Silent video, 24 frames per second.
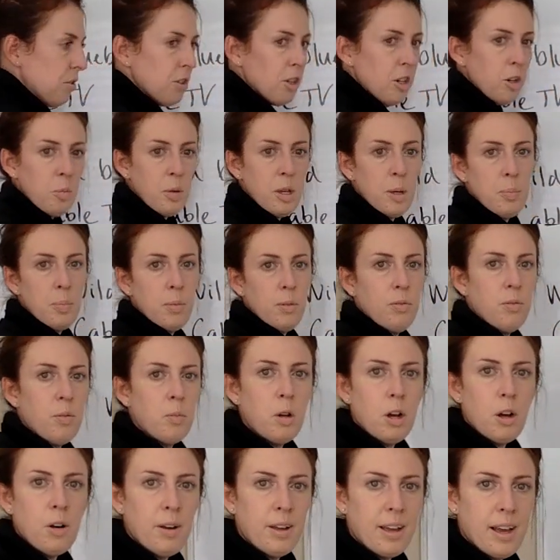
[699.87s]
certain people from
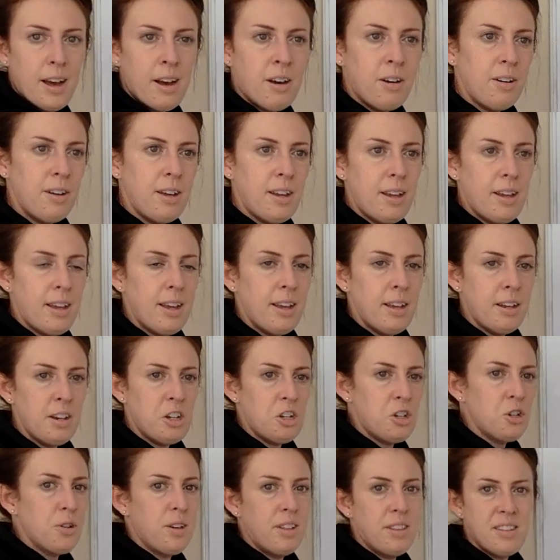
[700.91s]
going out and
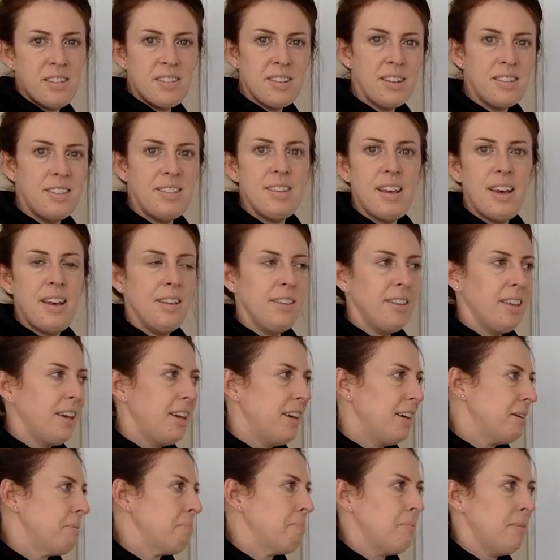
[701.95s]
enjoying the sunset.
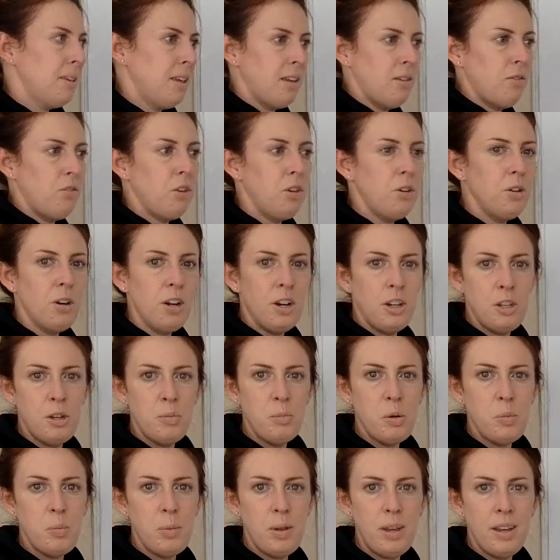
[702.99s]
Like, if you are a
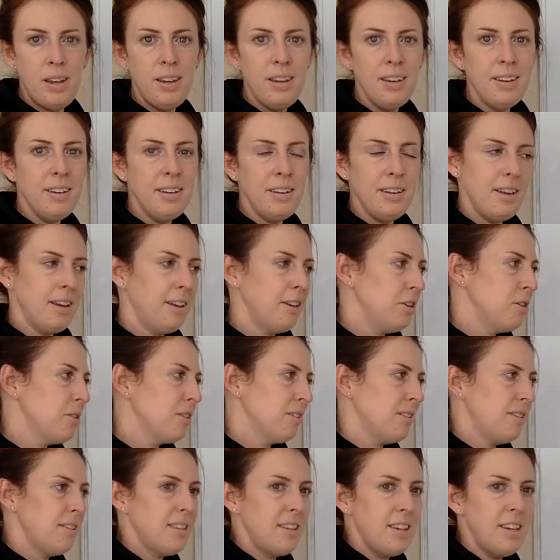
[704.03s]
human being and you
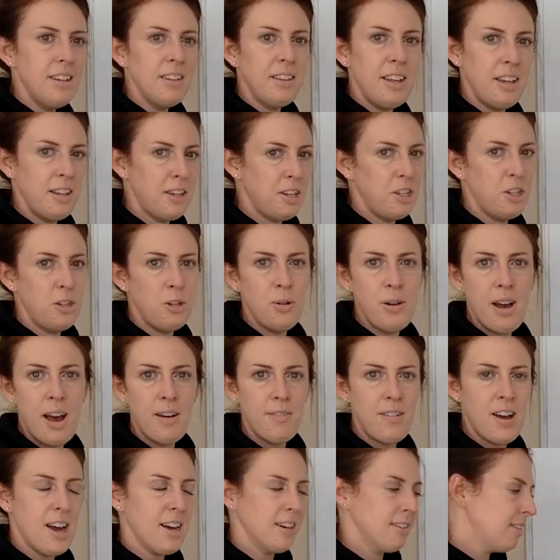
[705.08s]
can see, like, you
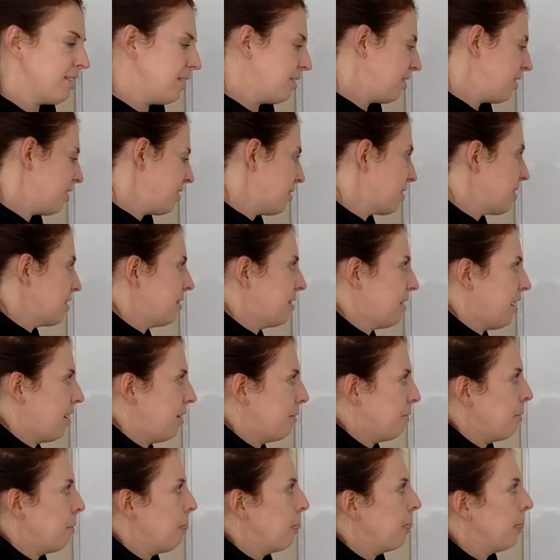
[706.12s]
have access to the sunset.
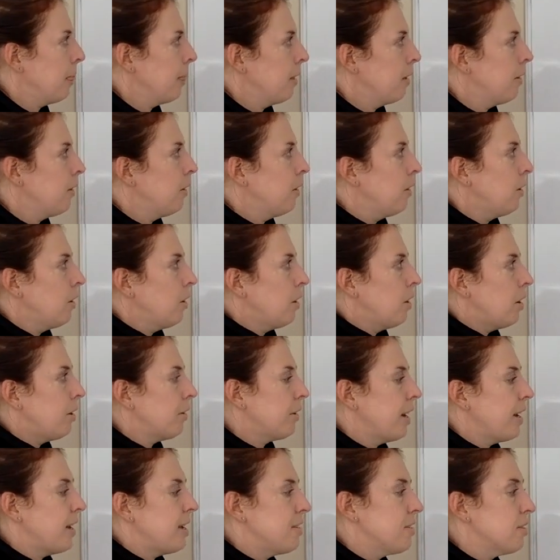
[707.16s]

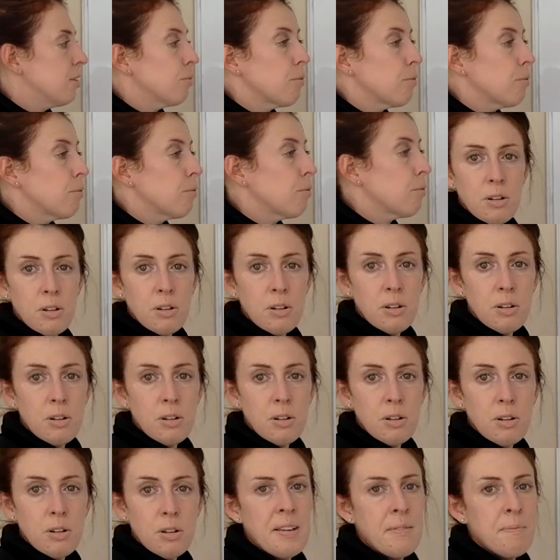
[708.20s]
Okay, is it
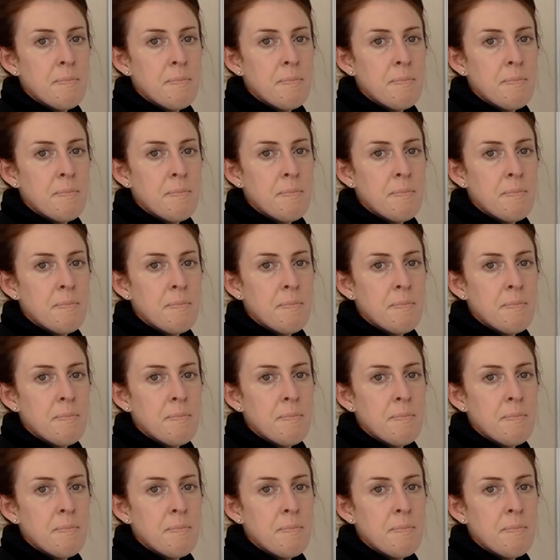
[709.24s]
rivalrous?